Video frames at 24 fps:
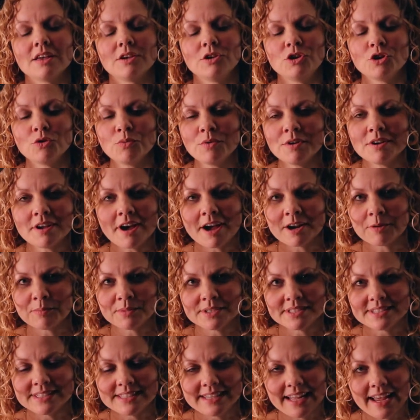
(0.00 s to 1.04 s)
You are not a
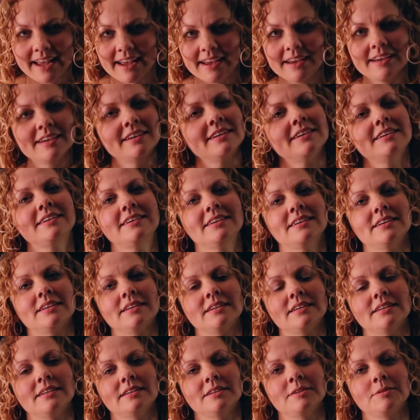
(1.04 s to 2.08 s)
mistake.
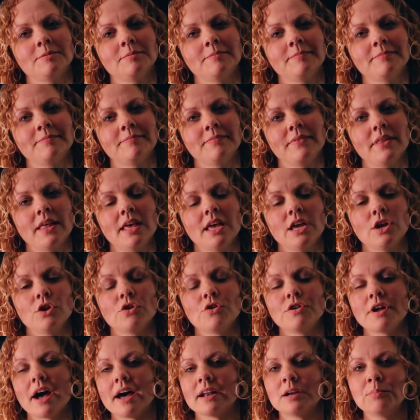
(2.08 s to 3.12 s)

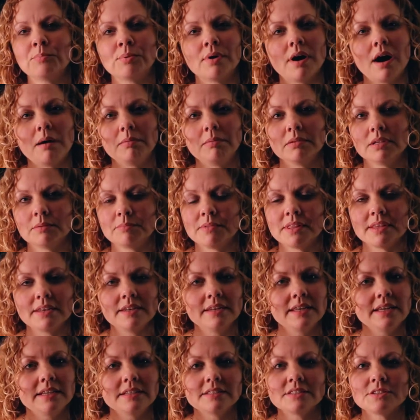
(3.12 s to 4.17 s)
You're not a problem that
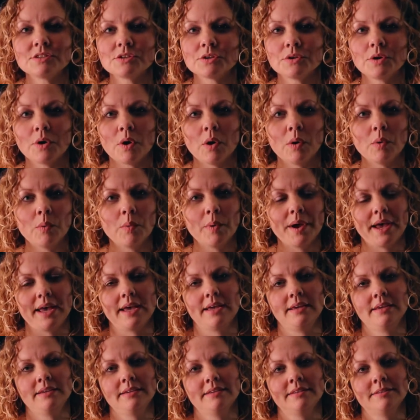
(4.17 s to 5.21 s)
needs to go
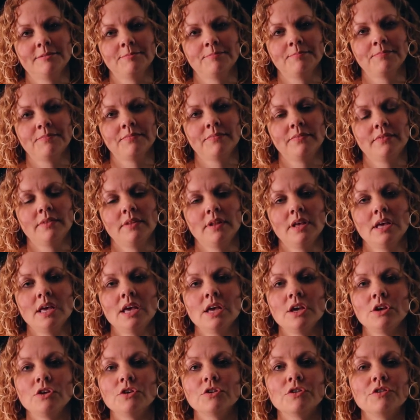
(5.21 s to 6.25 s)
away.
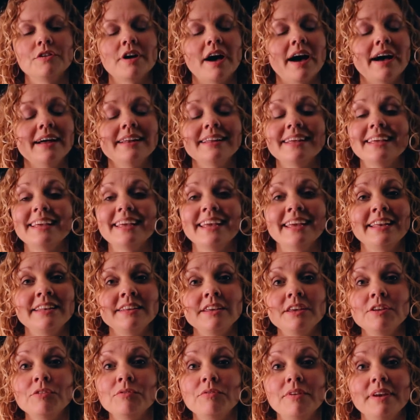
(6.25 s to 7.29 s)
You're not
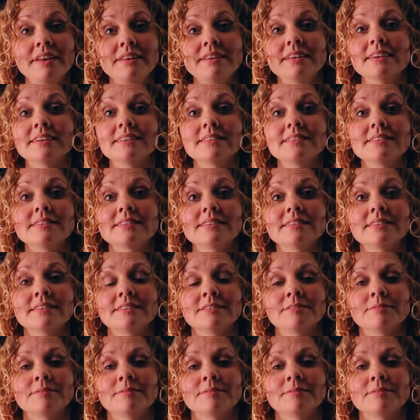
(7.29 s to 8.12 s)
inconvenient.